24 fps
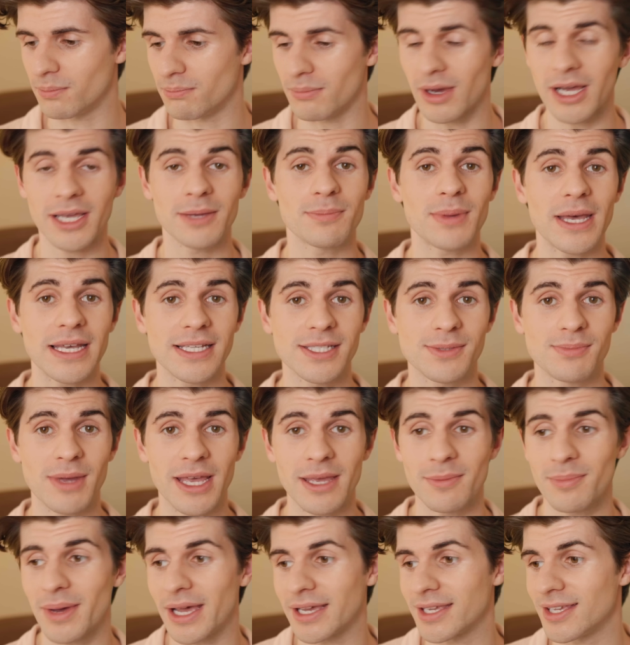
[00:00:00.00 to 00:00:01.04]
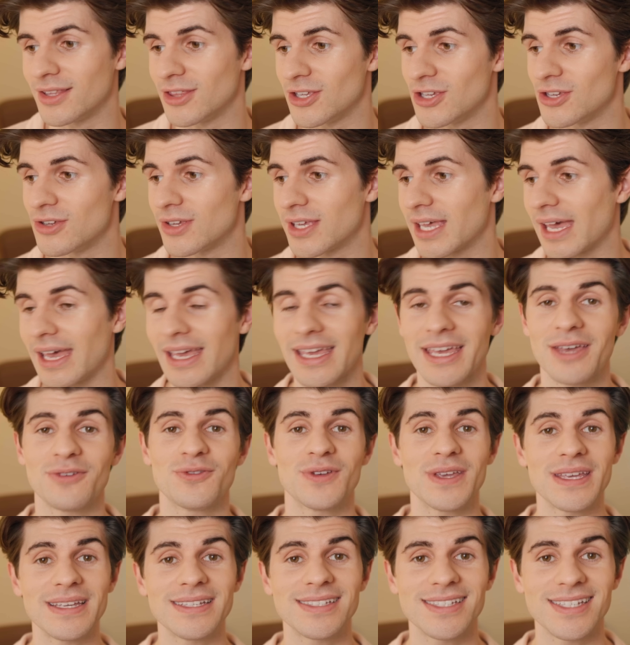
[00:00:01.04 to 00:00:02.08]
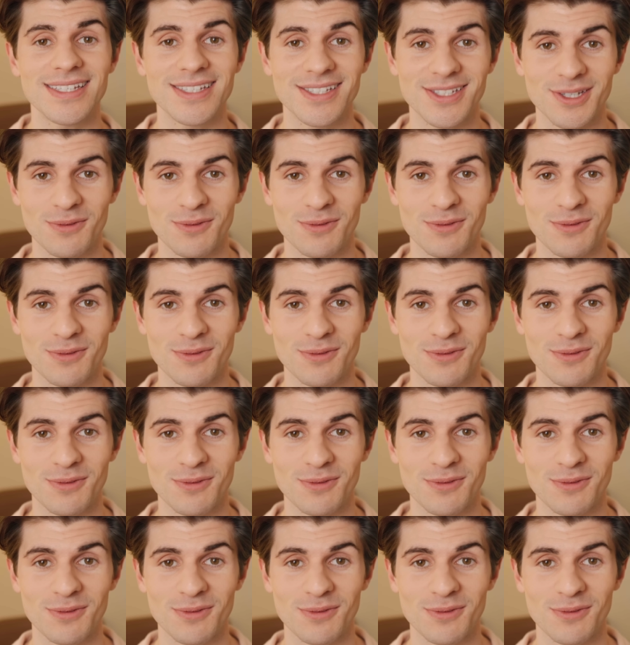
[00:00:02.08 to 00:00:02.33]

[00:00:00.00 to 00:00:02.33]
my best mate back in the UK, if he sees